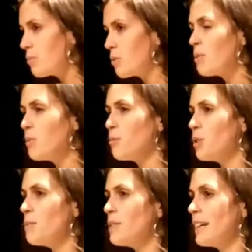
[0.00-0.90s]
treatment
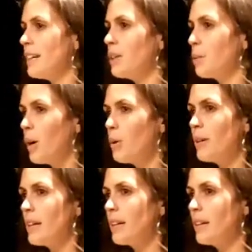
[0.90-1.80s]
rooms in the
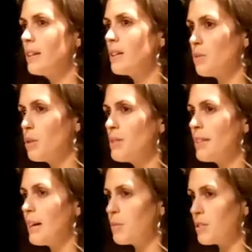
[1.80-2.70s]
wellbeing rooms
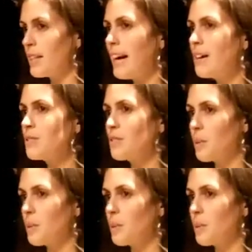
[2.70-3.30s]
in Hamilton House,